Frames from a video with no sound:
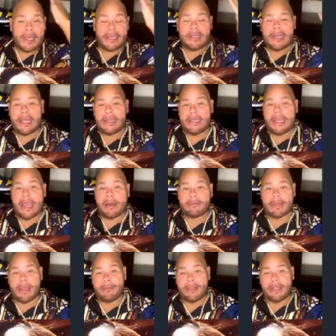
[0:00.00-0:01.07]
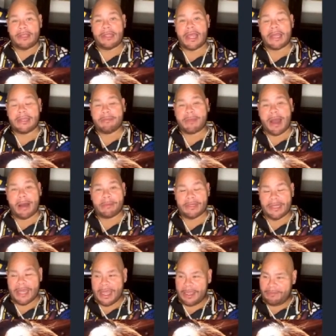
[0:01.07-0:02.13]
Lady M, Lady
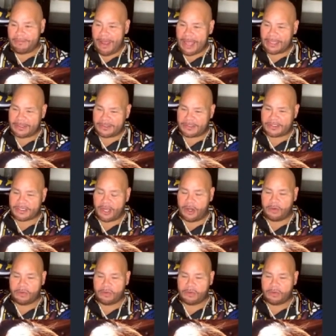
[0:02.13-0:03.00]
Marmalade, right? So